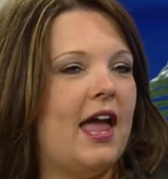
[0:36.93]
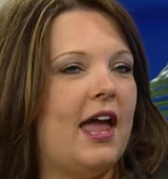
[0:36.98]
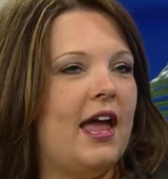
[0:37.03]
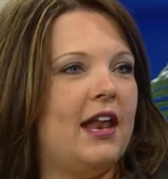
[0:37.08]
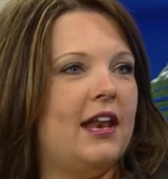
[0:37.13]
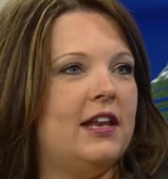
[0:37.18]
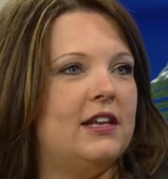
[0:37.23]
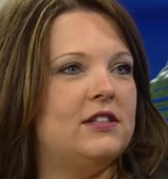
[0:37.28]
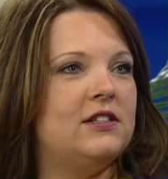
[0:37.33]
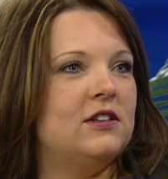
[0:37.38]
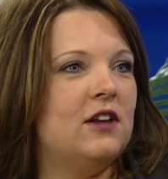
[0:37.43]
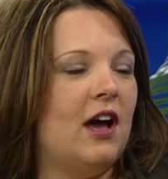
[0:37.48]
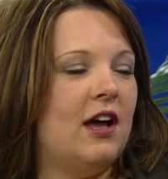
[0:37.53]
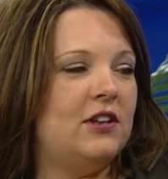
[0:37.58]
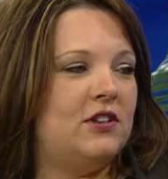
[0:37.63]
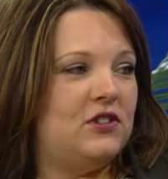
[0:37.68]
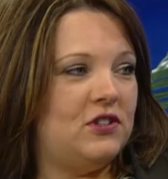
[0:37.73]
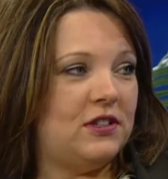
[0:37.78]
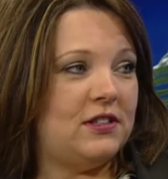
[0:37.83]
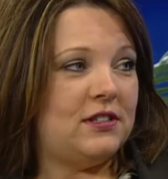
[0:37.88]
And it's
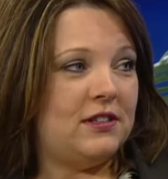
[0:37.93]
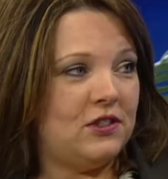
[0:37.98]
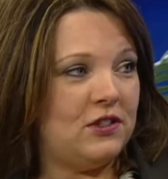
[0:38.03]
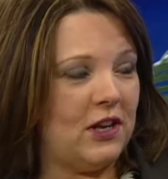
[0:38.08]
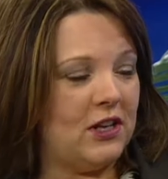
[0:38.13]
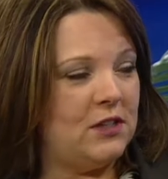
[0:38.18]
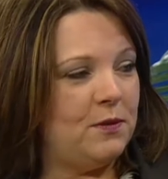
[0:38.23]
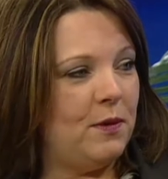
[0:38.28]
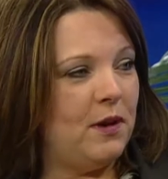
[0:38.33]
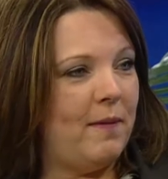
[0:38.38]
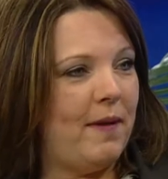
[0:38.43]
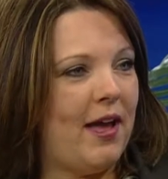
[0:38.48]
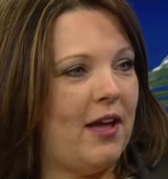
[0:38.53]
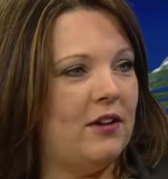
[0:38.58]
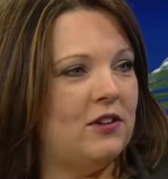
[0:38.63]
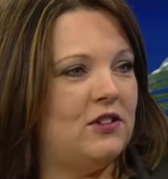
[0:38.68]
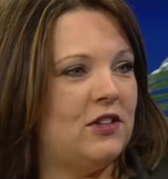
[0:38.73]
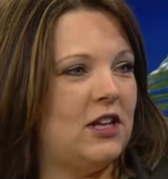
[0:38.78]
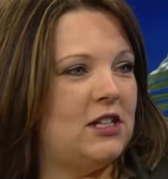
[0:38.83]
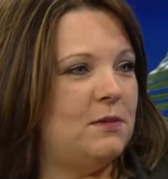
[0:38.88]
not just the judgment
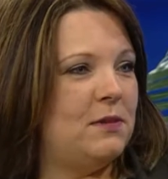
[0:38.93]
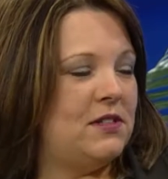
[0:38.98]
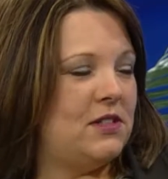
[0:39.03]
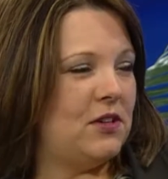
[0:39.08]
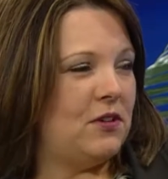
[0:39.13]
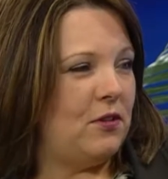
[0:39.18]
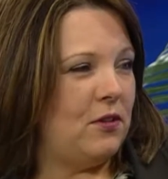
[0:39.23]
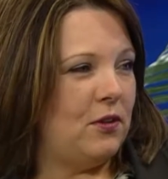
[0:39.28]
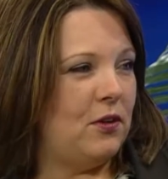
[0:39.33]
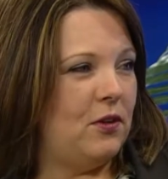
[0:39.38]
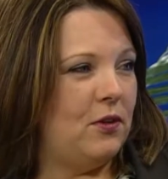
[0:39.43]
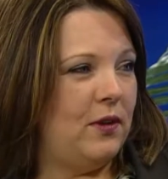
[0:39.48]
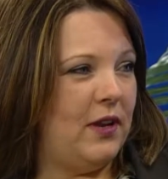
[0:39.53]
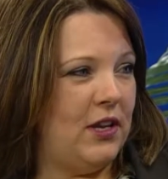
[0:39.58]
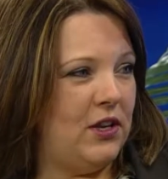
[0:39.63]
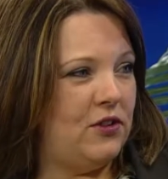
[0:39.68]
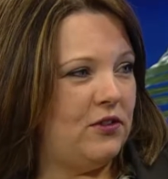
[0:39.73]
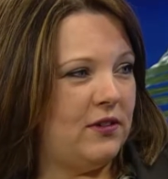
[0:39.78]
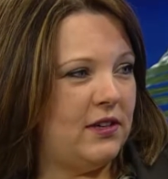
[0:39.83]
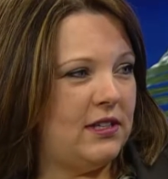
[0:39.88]
amount. Judgments accrue
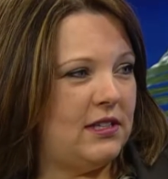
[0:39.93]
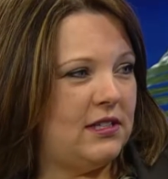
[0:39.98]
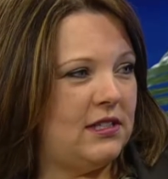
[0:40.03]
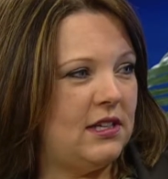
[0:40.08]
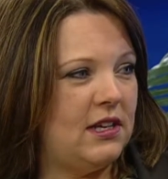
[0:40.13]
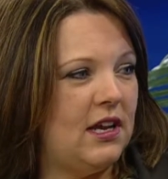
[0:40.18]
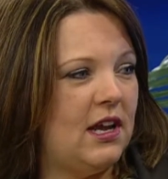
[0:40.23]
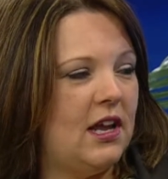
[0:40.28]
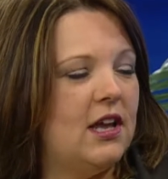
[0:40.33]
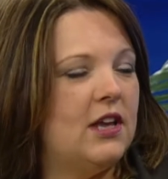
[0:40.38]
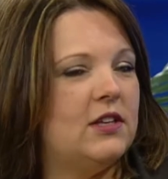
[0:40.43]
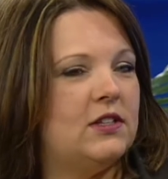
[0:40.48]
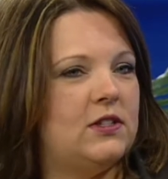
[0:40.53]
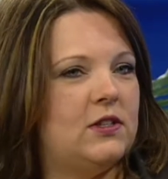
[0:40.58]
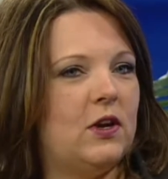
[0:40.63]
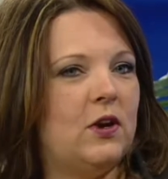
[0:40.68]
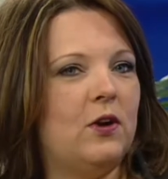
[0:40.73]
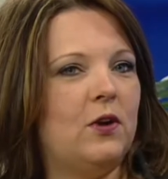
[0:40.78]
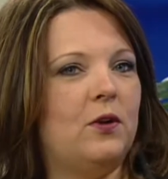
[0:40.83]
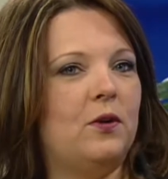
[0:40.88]
interest.
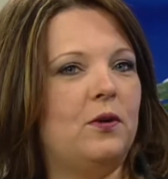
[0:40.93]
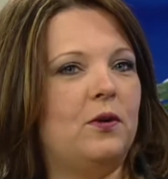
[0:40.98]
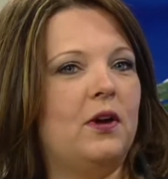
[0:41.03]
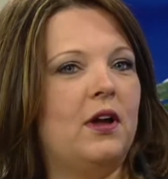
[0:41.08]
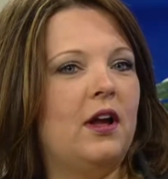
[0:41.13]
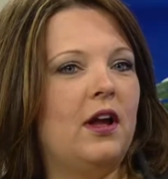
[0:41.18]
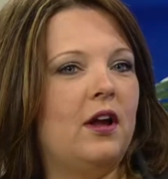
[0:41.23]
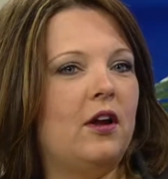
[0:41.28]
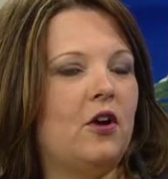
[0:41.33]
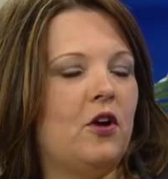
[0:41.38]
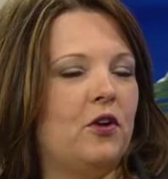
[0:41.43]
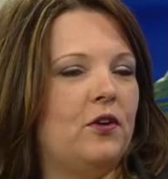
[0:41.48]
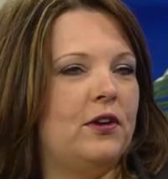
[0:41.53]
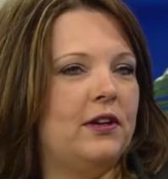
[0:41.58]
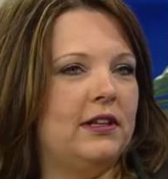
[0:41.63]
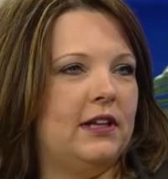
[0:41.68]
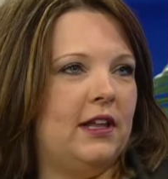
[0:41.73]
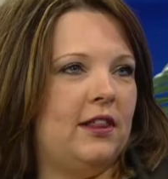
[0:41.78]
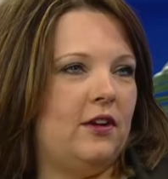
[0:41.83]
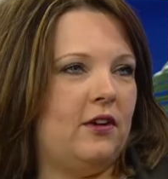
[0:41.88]
So
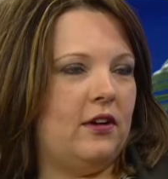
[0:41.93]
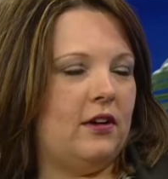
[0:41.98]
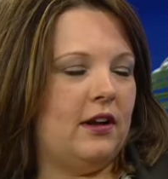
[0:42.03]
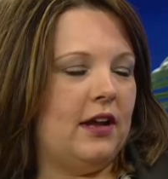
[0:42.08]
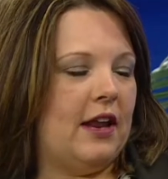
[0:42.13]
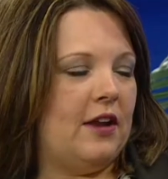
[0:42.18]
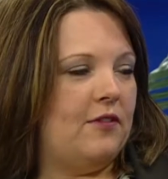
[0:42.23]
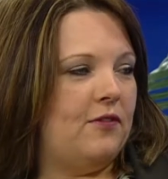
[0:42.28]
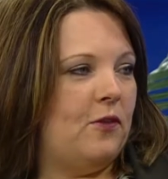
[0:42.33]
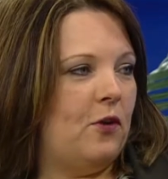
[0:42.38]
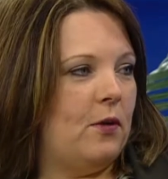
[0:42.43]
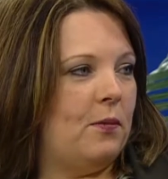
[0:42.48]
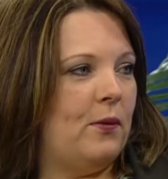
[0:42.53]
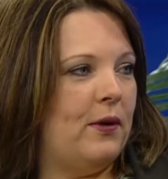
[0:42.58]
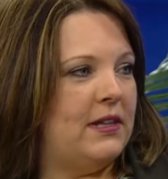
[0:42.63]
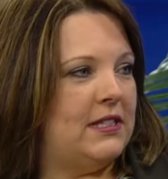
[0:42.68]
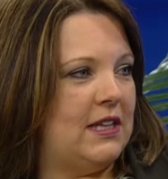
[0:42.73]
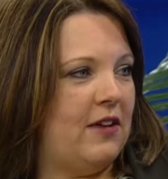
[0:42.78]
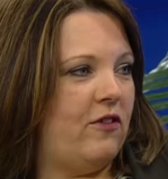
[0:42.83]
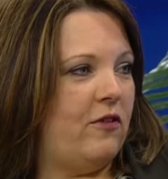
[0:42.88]
currently they're at a
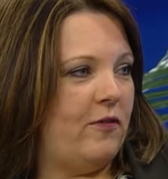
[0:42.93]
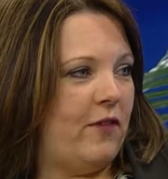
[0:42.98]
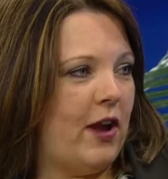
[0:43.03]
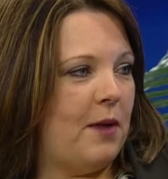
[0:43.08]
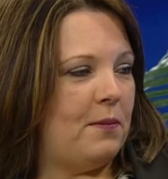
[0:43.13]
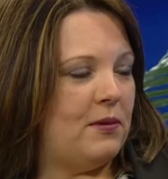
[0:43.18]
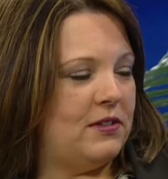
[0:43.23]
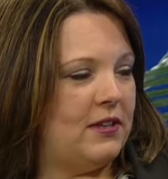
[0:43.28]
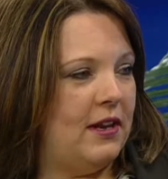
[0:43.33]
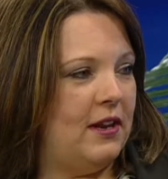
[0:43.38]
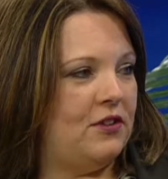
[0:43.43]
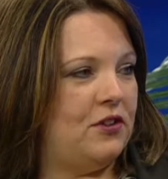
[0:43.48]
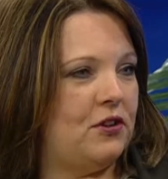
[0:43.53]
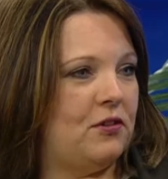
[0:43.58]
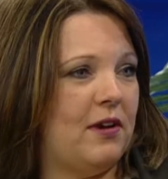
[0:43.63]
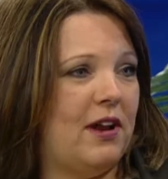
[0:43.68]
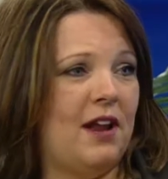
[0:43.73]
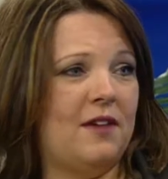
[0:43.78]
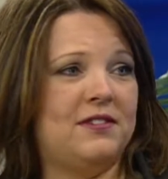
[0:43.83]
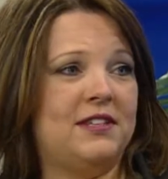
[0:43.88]
4.75%
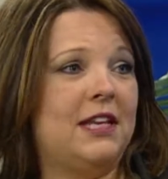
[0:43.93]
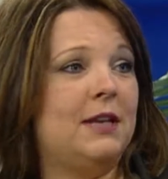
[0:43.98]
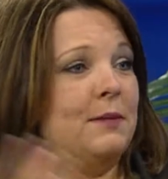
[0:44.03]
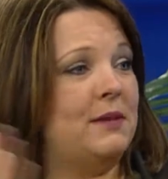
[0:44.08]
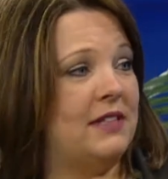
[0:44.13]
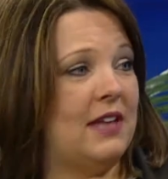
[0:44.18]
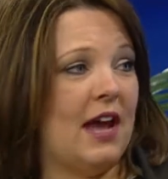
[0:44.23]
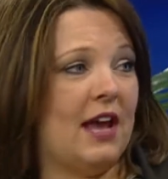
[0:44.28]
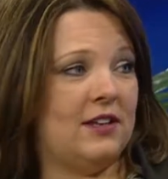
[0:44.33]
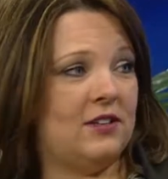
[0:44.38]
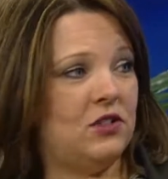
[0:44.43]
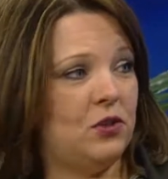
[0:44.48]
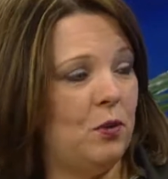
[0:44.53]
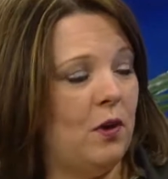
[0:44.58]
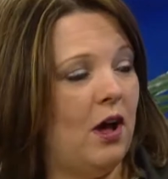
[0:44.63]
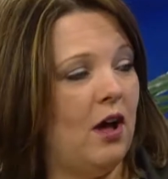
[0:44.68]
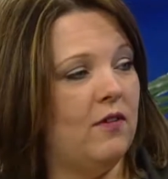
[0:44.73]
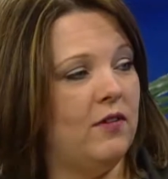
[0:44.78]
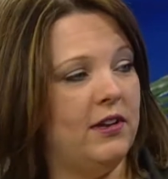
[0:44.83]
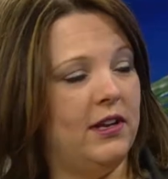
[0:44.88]
interest rate. I've seen them as high as
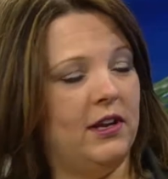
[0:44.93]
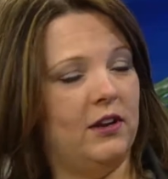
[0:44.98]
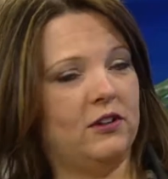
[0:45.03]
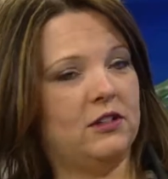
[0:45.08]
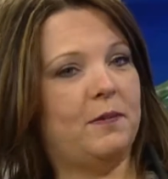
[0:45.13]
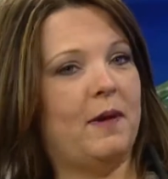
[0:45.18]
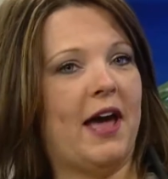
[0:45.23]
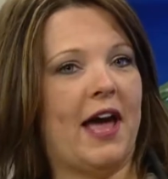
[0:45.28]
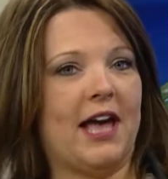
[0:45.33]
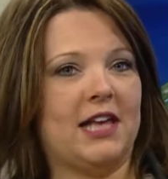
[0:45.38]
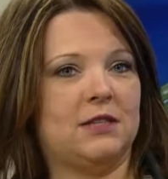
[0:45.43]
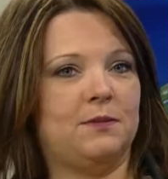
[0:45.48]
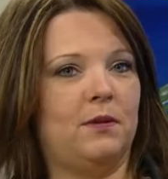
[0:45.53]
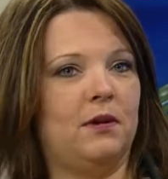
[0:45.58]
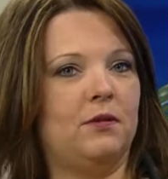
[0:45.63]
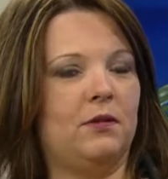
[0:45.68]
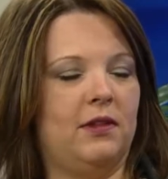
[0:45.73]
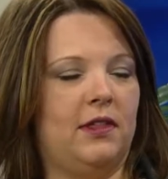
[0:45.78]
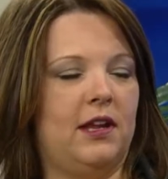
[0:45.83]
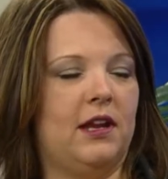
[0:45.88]
12 in years past,
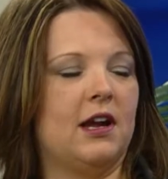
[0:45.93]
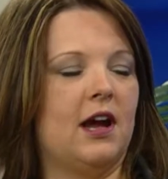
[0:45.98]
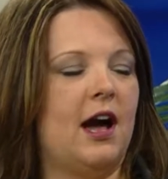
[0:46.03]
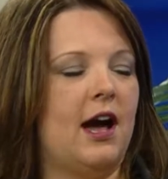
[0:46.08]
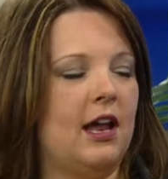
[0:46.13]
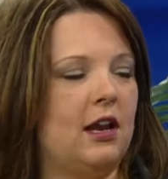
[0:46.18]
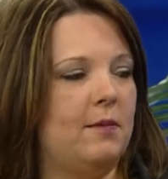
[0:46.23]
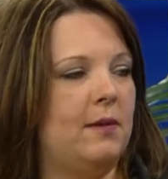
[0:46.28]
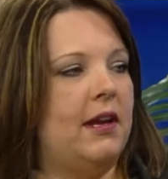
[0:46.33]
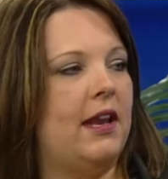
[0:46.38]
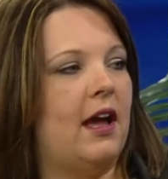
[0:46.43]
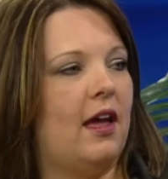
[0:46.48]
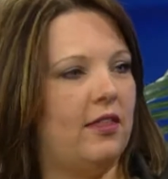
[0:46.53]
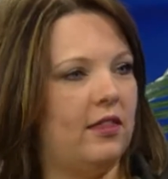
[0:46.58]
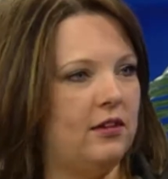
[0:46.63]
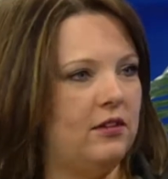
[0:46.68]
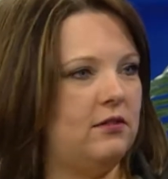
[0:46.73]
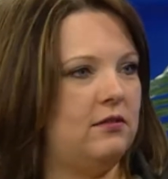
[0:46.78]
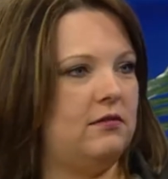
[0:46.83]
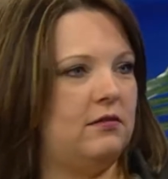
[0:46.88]
but with the economy
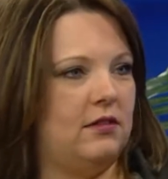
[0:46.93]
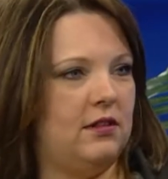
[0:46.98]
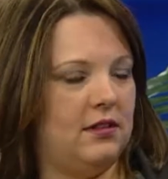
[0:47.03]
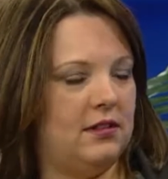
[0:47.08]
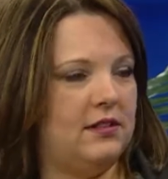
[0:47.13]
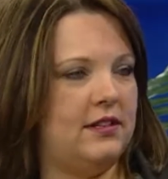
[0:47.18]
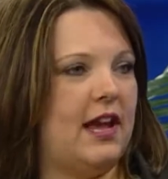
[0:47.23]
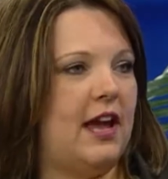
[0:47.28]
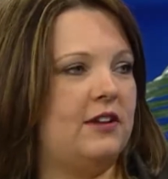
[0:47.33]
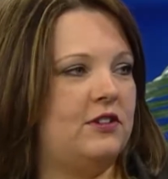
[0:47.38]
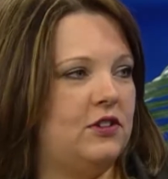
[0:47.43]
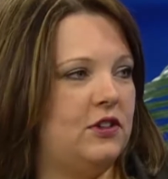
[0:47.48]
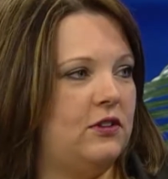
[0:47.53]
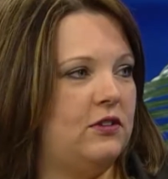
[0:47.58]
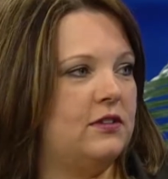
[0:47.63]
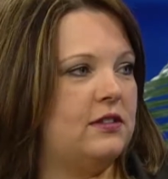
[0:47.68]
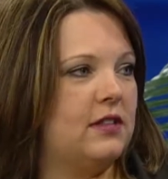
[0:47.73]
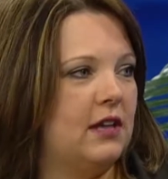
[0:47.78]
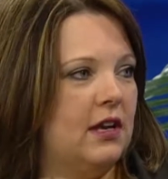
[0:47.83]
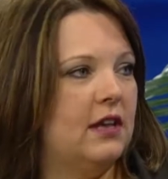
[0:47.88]
now, the
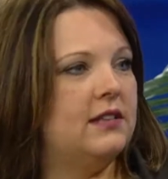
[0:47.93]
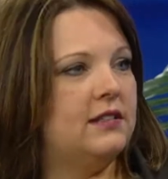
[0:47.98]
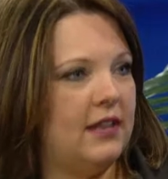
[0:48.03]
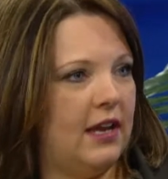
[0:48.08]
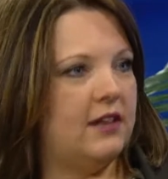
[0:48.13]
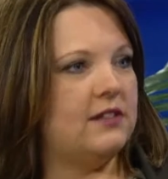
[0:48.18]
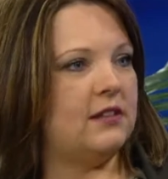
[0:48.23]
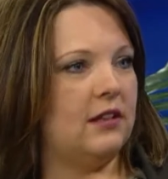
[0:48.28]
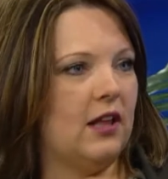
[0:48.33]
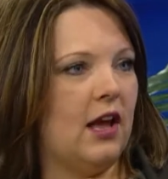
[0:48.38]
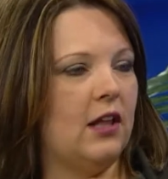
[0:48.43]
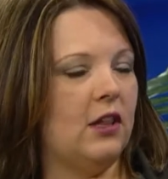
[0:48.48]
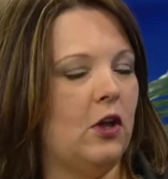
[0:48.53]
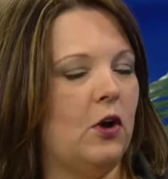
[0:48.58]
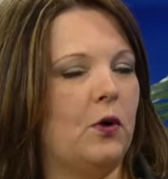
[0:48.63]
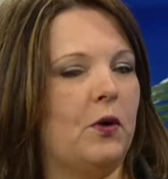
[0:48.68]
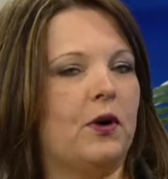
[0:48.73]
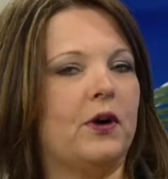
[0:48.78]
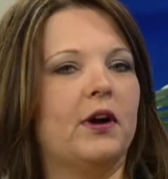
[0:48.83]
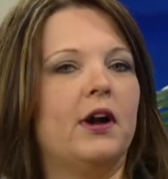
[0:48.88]
statutes say it's a lot
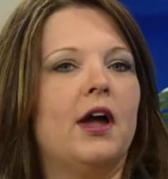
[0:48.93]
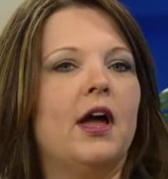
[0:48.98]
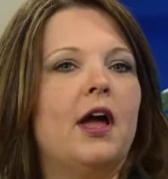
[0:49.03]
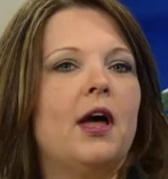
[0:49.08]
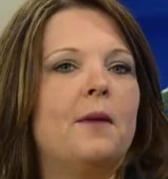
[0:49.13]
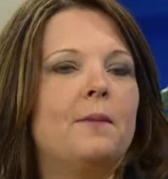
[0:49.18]
lower.